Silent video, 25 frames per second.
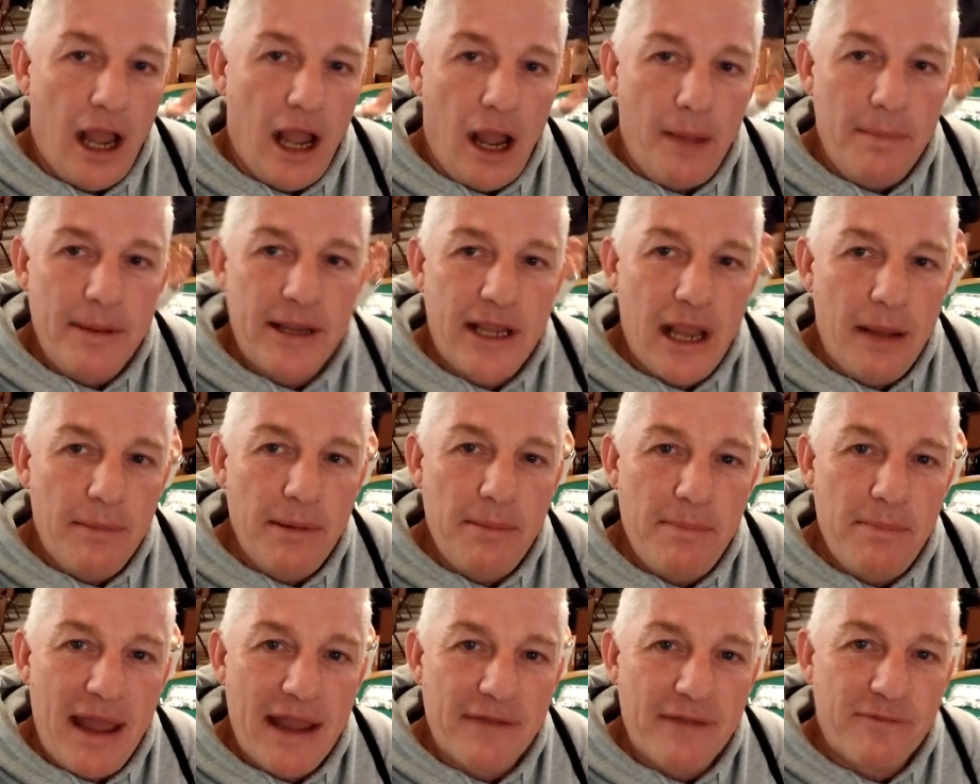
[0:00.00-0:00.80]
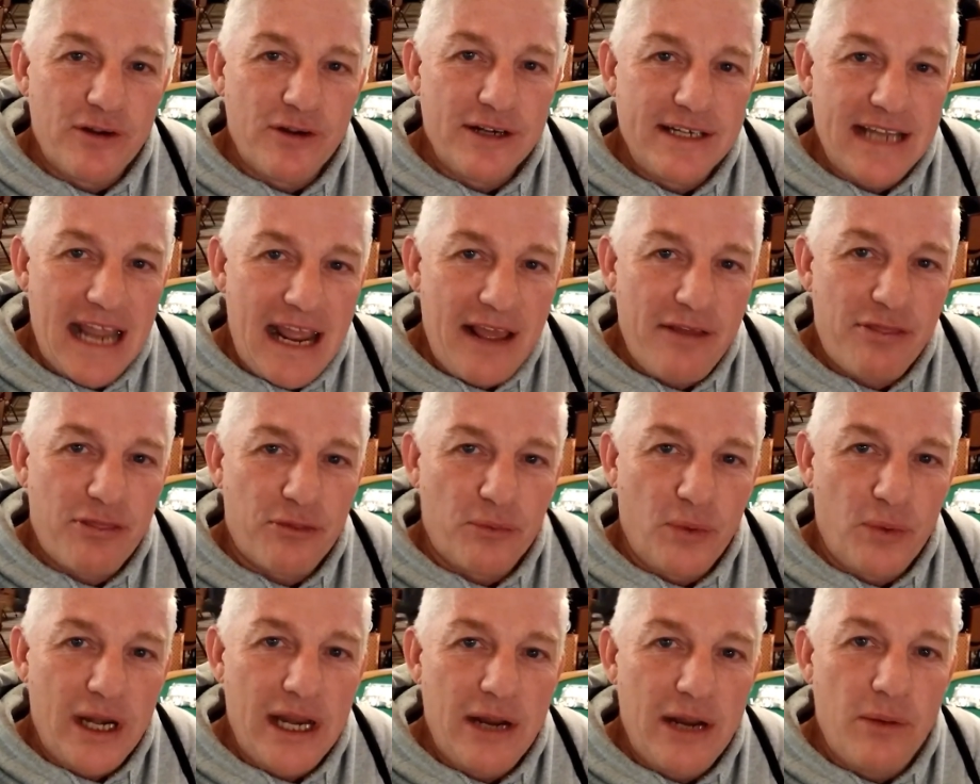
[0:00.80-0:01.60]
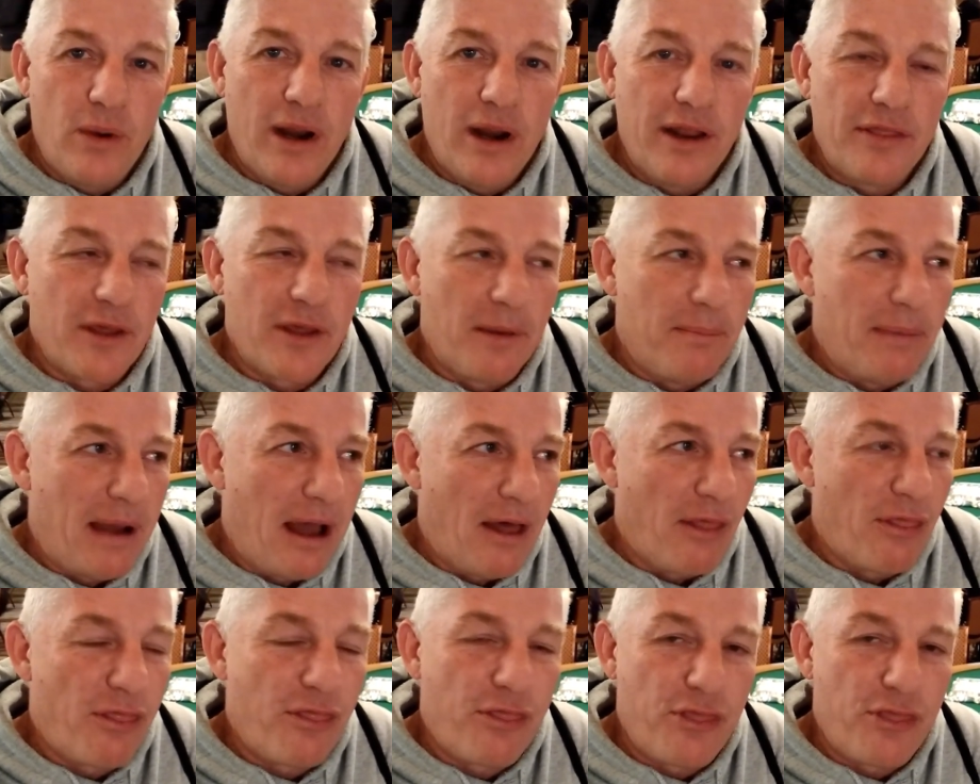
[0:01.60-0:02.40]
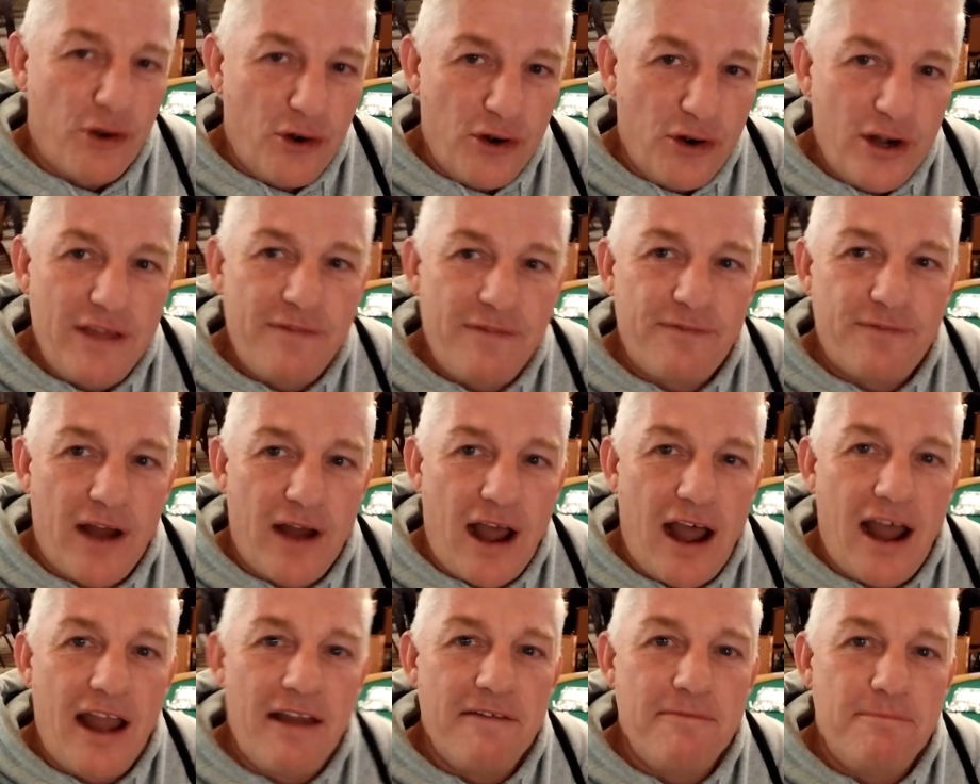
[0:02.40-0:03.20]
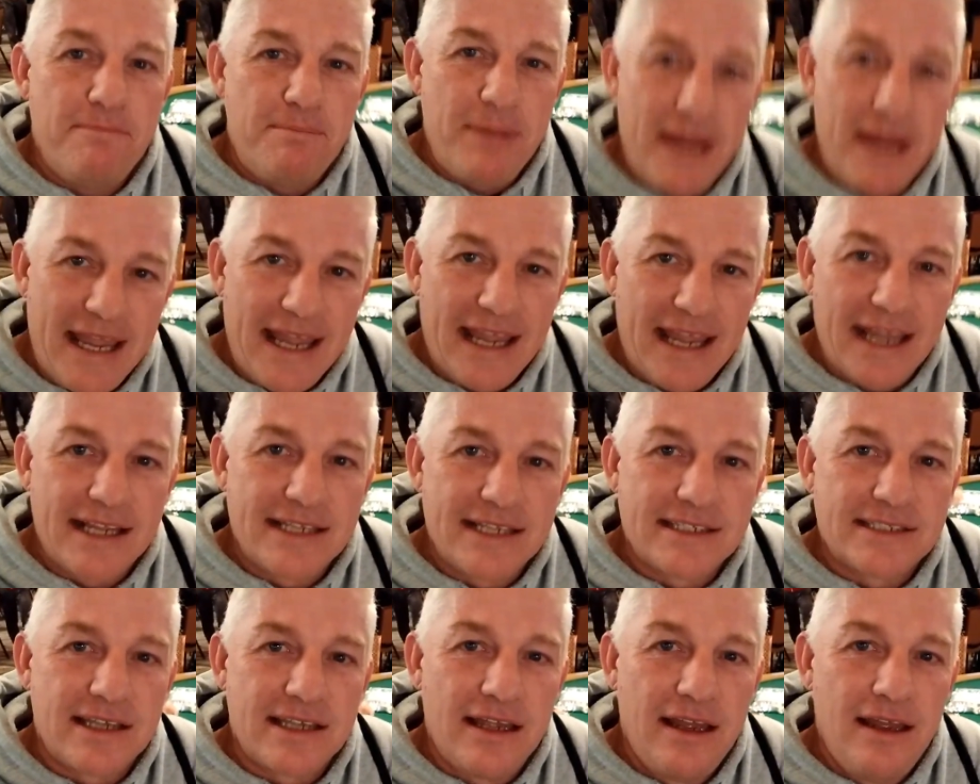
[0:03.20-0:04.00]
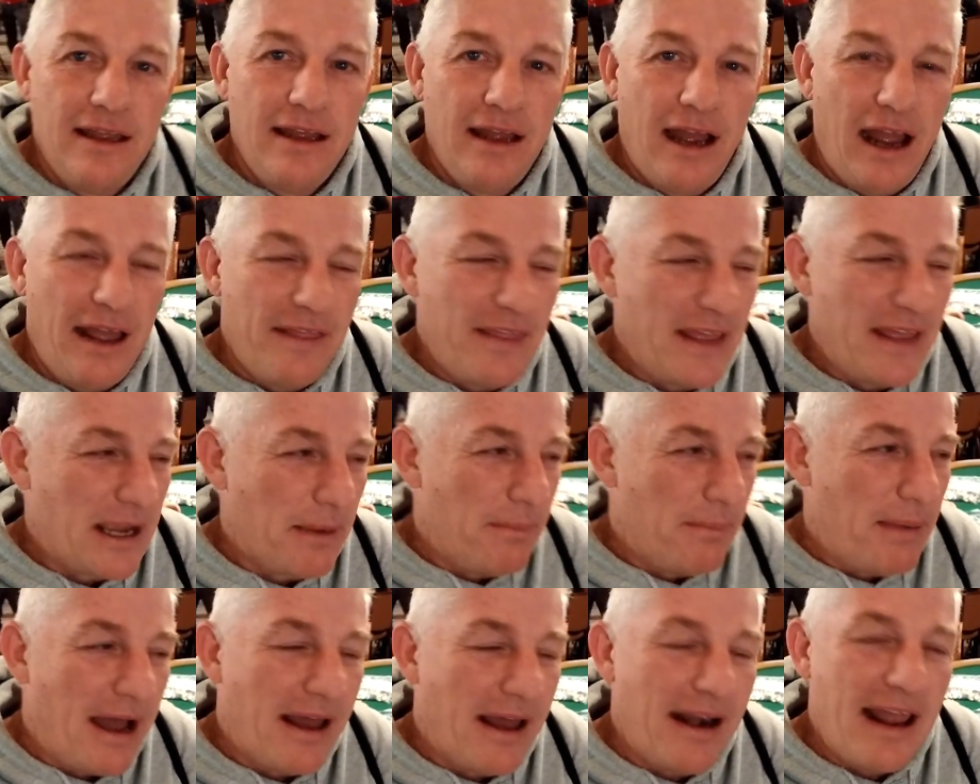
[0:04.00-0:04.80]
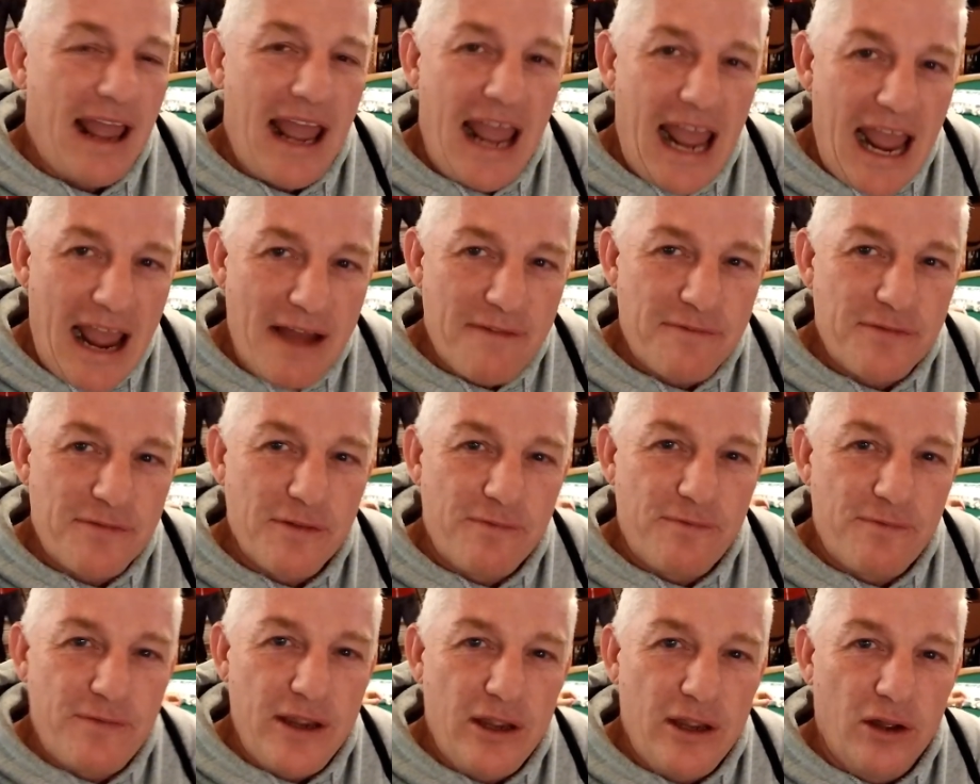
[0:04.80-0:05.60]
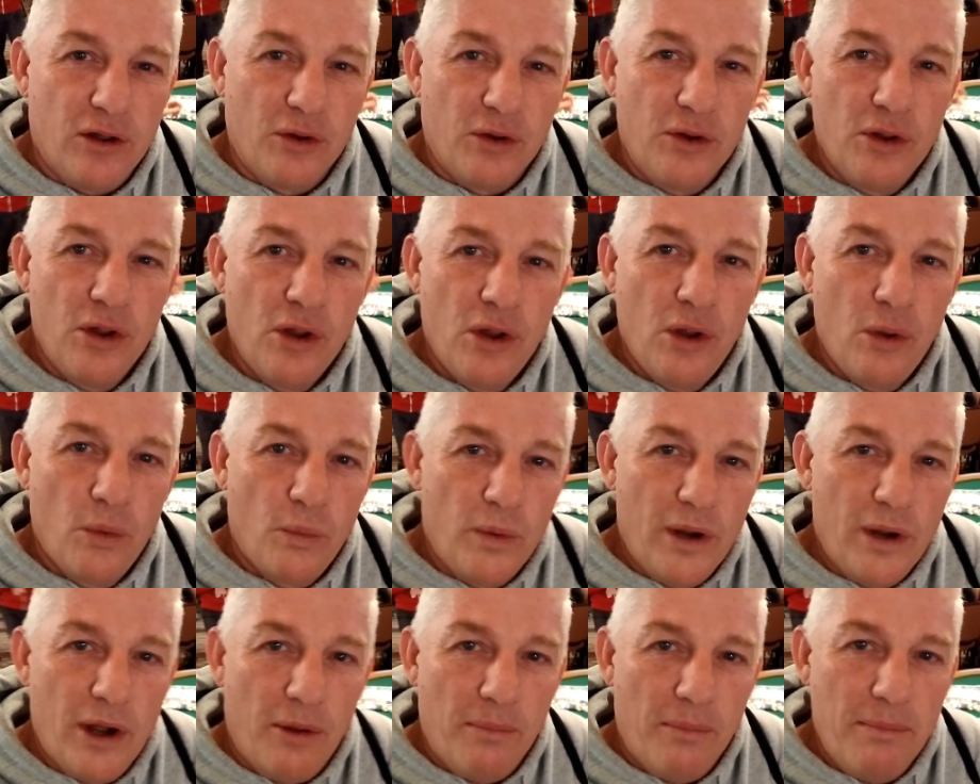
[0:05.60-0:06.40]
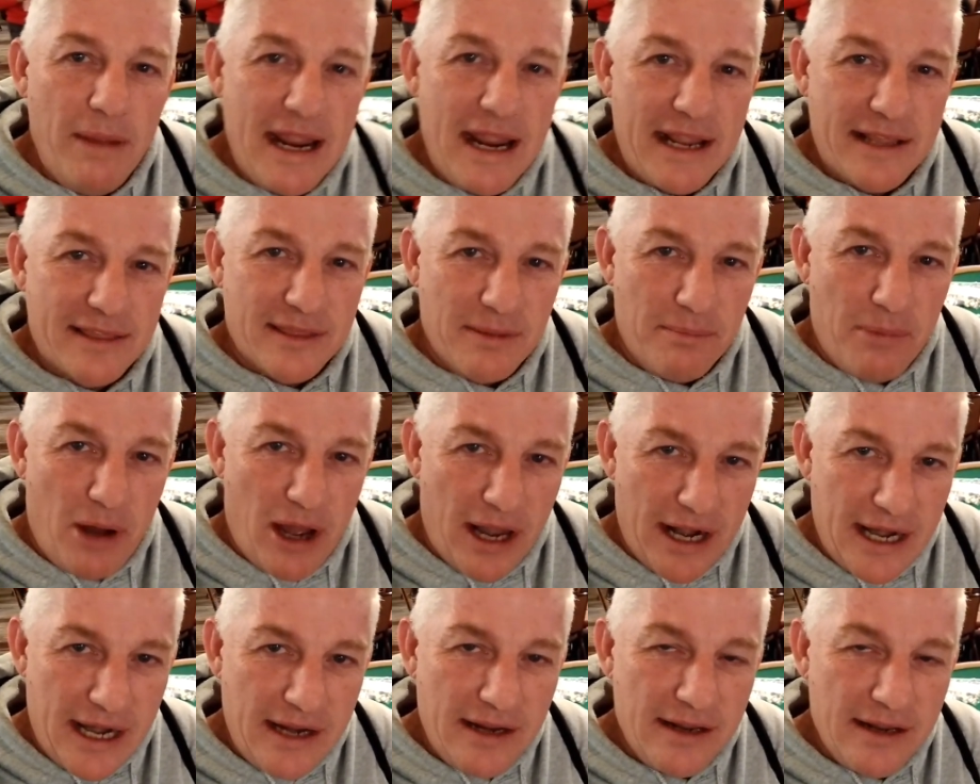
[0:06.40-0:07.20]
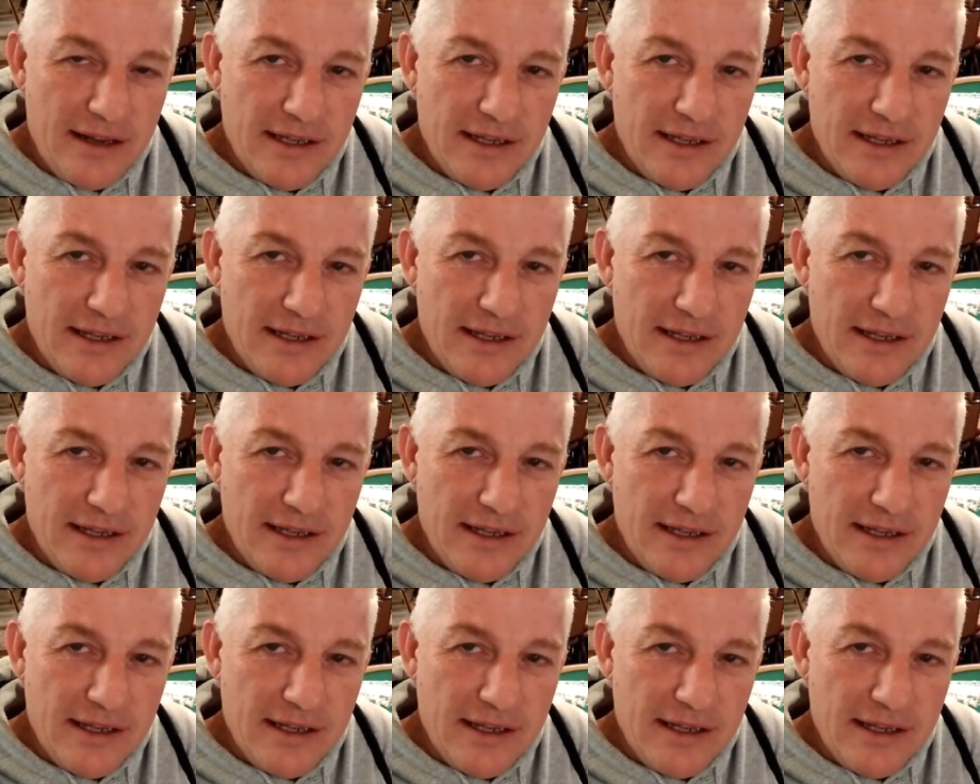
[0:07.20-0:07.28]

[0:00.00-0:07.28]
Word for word: I'll be coming back for day three with about thirty-five bigs. I think about half the field will make the money.